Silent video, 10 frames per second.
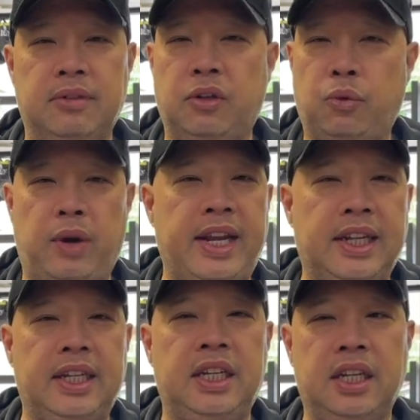
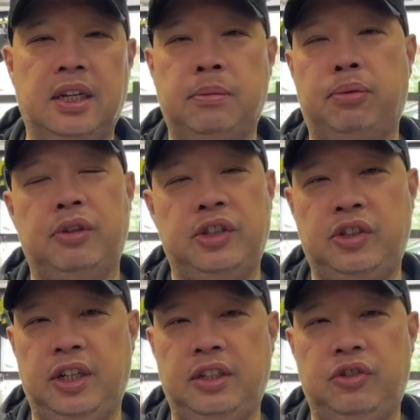Greatly
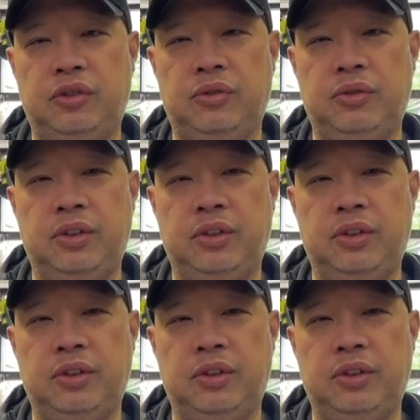appreciate you.